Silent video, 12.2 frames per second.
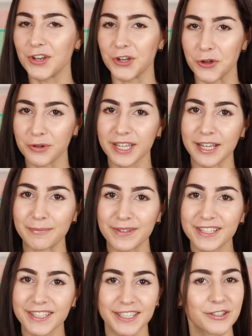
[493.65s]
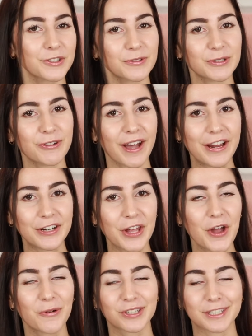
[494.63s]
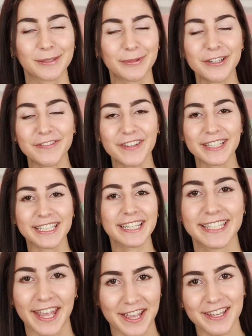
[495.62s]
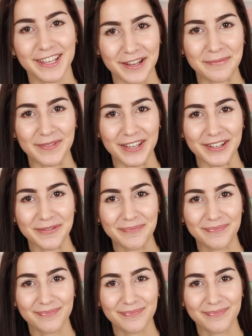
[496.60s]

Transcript: No camping skills required, which is perfect because I hate camping.